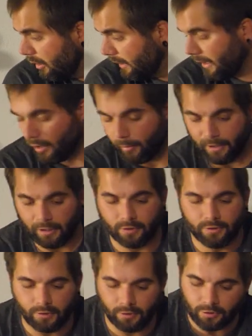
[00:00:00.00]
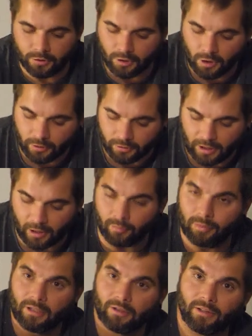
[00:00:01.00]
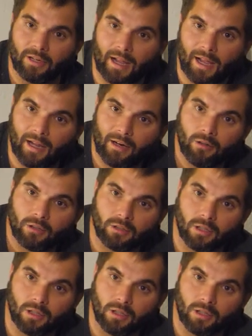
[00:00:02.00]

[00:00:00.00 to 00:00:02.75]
carabiners, there's another carabiner that I had hooked